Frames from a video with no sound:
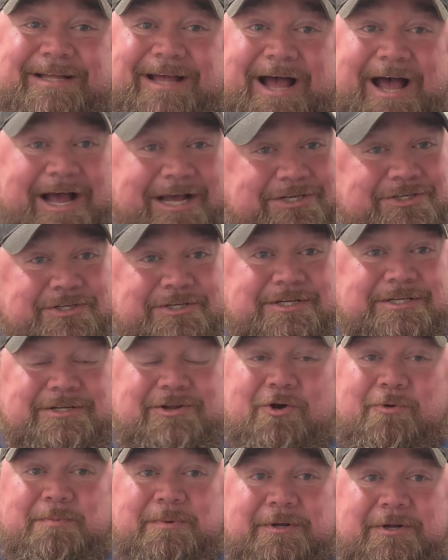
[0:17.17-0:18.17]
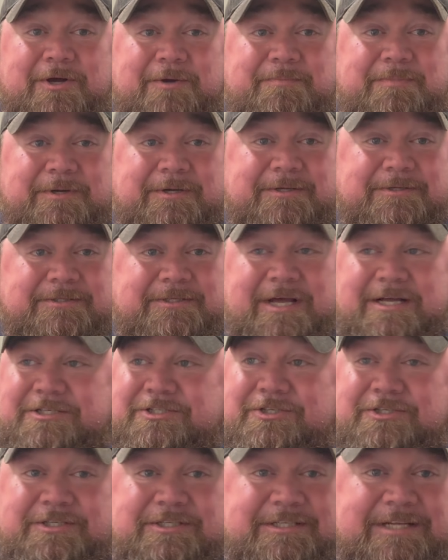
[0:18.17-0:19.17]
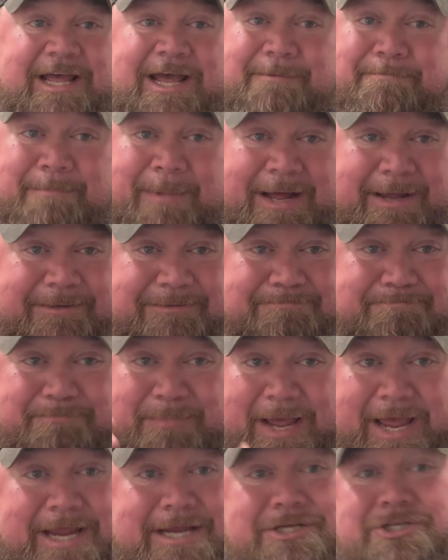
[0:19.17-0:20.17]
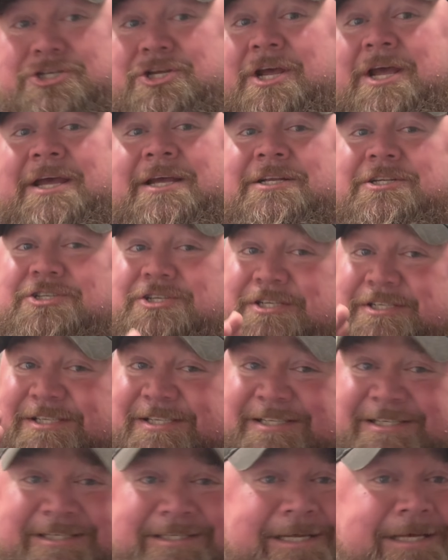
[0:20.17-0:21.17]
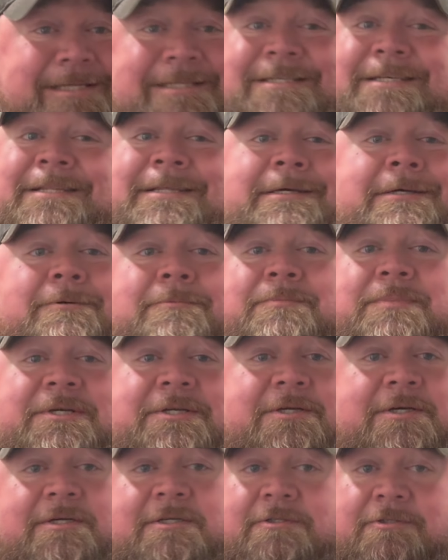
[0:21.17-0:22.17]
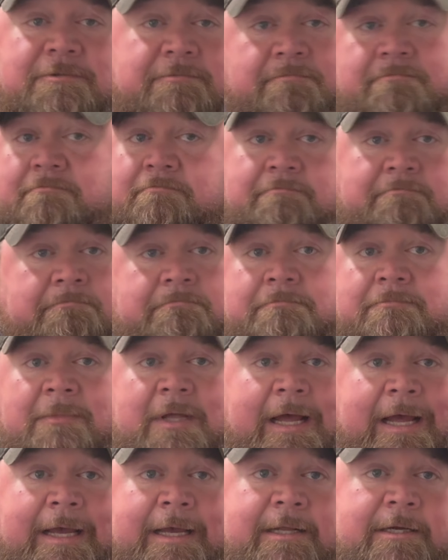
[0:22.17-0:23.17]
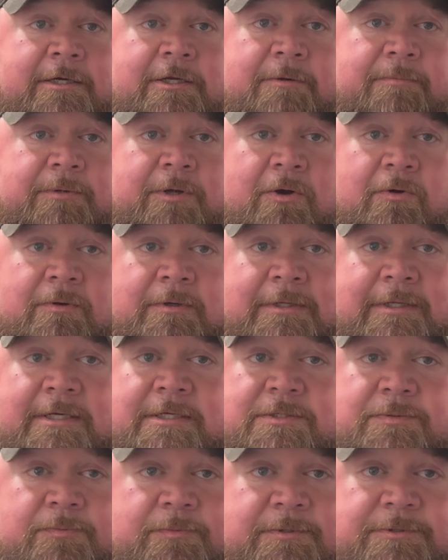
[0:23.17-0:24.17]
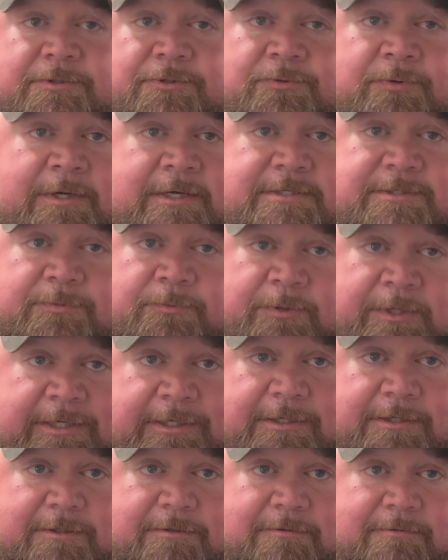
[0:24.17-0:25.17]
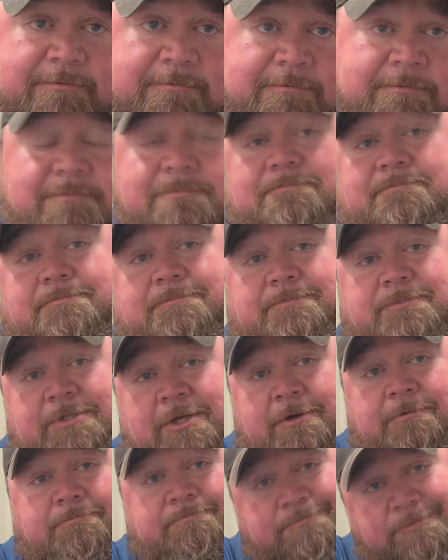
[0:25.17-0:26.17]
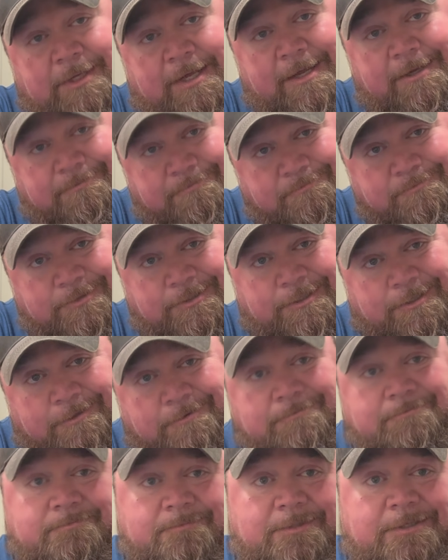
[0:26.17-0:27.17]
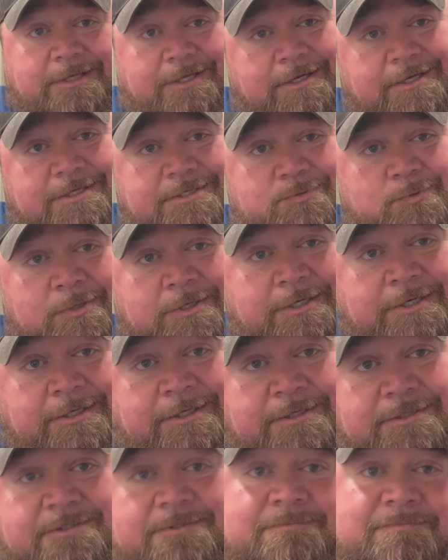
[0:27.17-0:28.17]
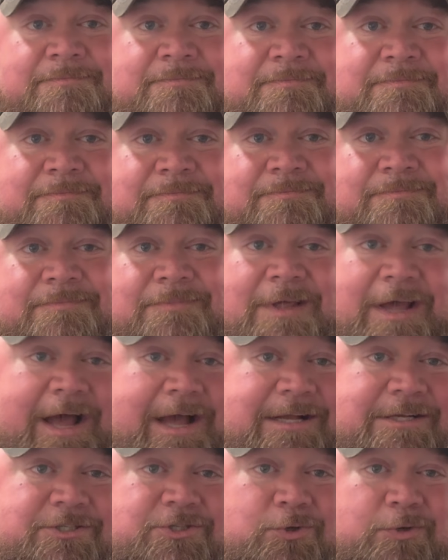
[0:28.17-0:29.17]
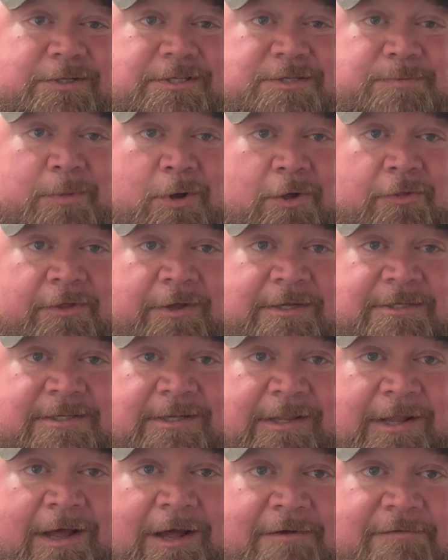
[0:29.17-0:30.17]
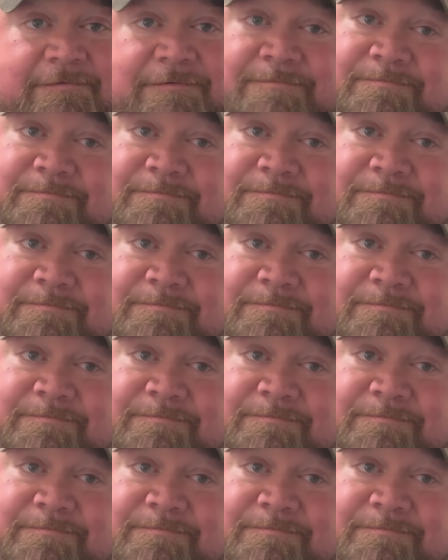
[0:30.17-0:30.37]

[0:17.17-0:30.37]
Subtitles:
I should just I should just have my paycheck just sent to them because I ended up going at least once or twice a week. So, hey, you know, it is what it is. I enjoy the small things in life.